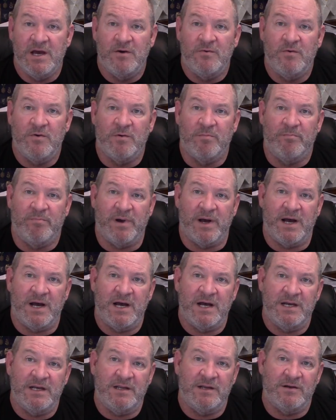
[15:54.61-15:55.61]
will
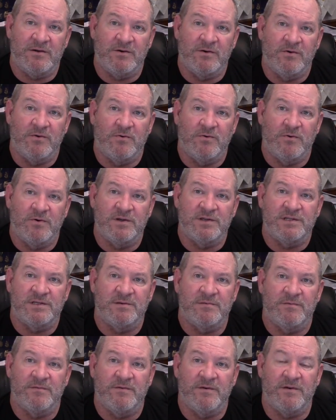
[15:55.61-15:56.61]
bond and of
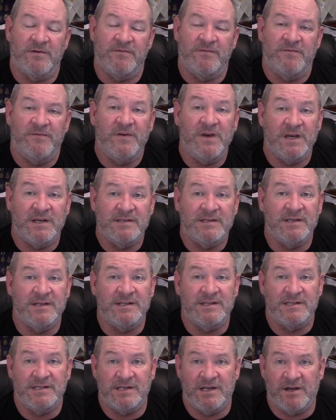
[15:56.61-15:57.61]
course affix
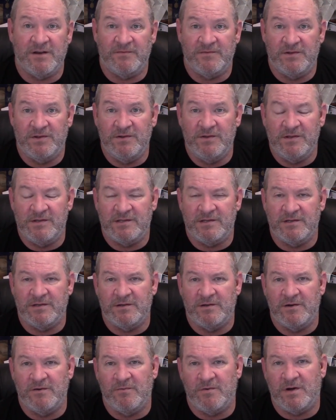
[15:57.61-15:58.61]
itself to the
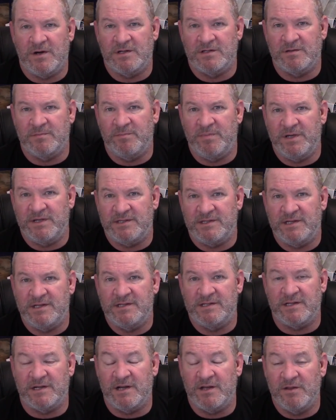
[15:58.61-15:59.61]
cylinder walls and
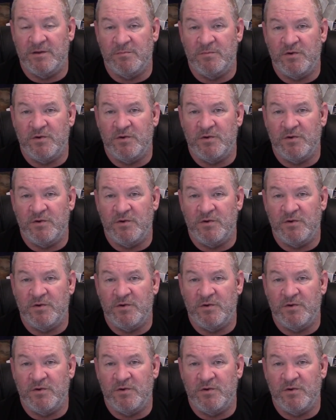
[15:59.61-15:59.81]
pistons and other